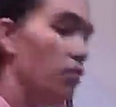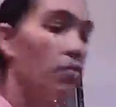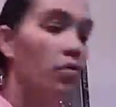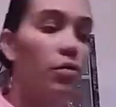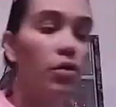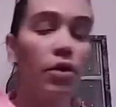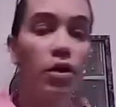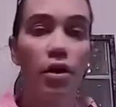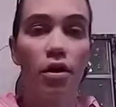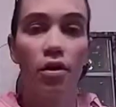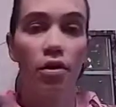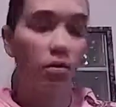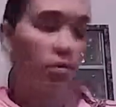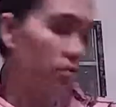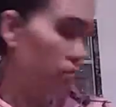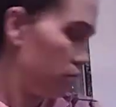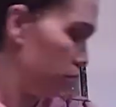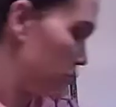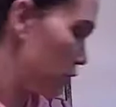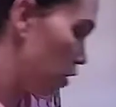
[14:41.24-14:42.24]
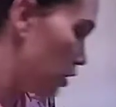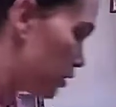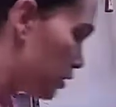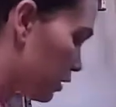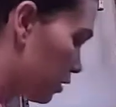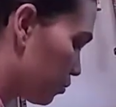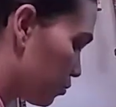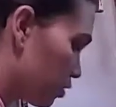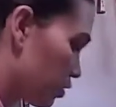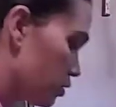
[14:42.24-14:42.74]
we're going to go, not
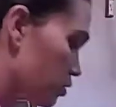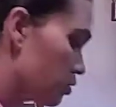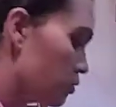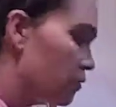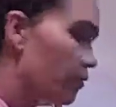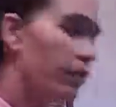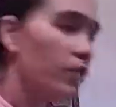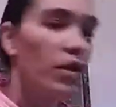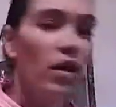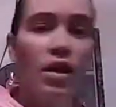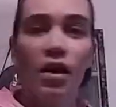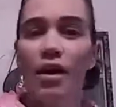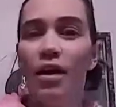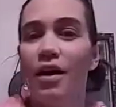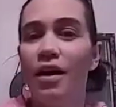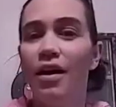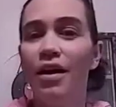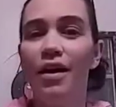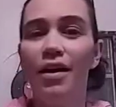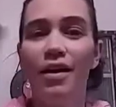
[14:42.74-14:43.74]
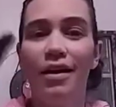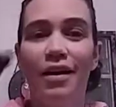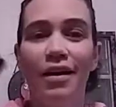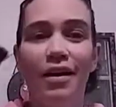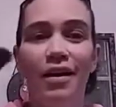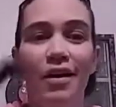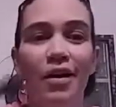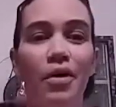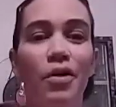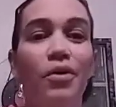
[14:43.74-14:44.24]
that brush,
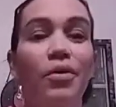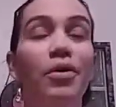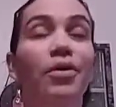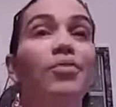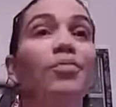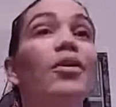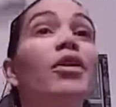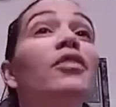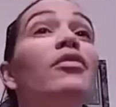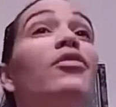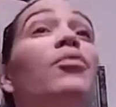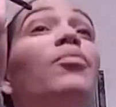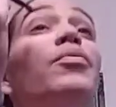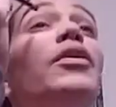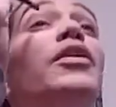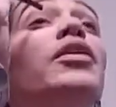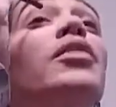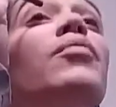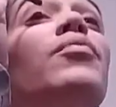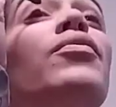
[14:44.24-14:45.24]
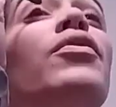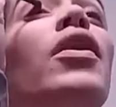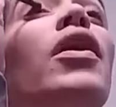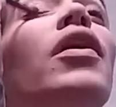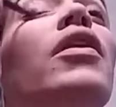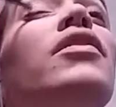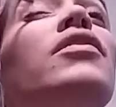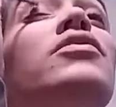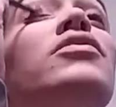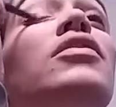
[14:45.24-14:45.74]
with my little blending
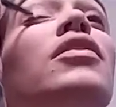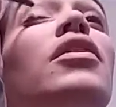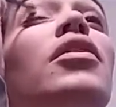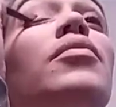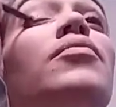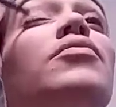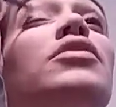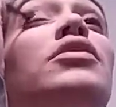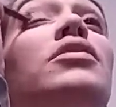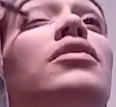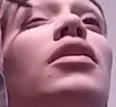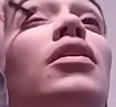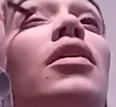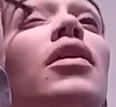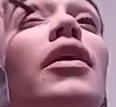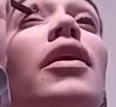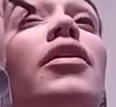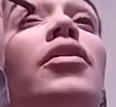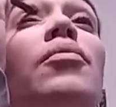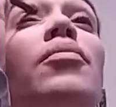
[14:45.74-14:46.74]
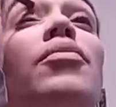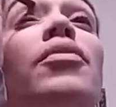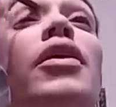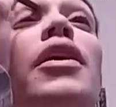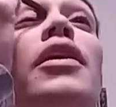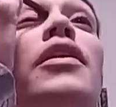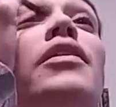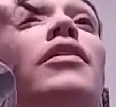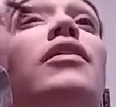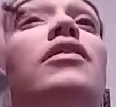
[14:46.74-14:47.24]
brush, and I'm just going to kind of
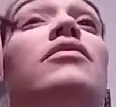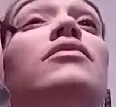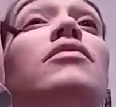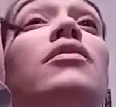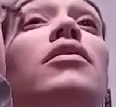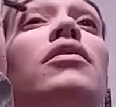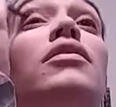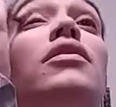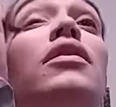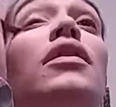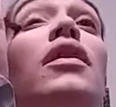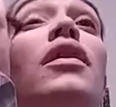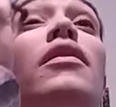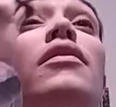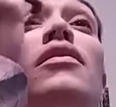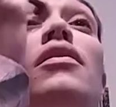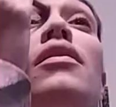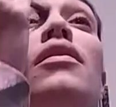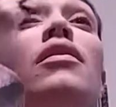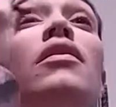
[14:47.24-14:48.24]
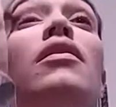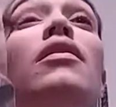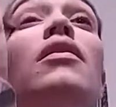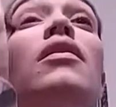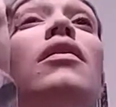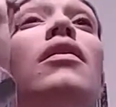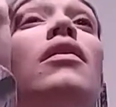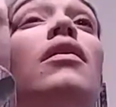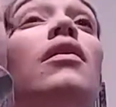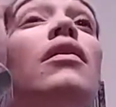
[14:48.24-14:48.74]
blend this all together,
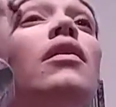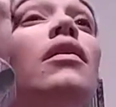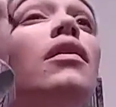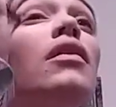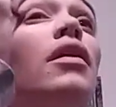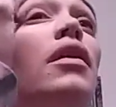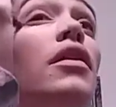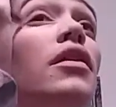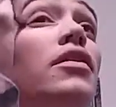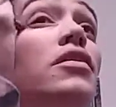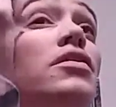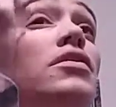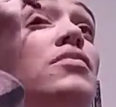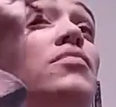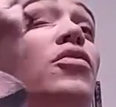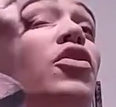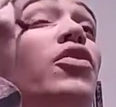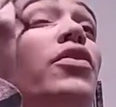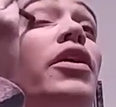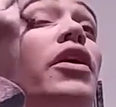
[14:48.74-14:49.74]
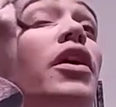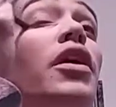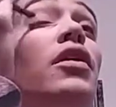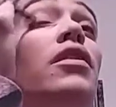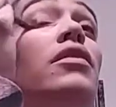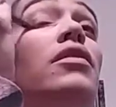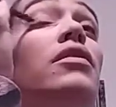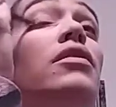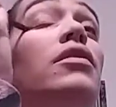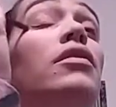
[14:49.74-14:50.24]
kind of smoke it out
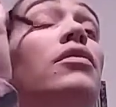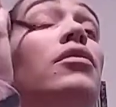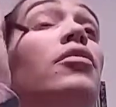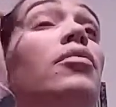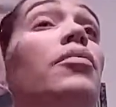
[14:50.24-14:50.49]
a little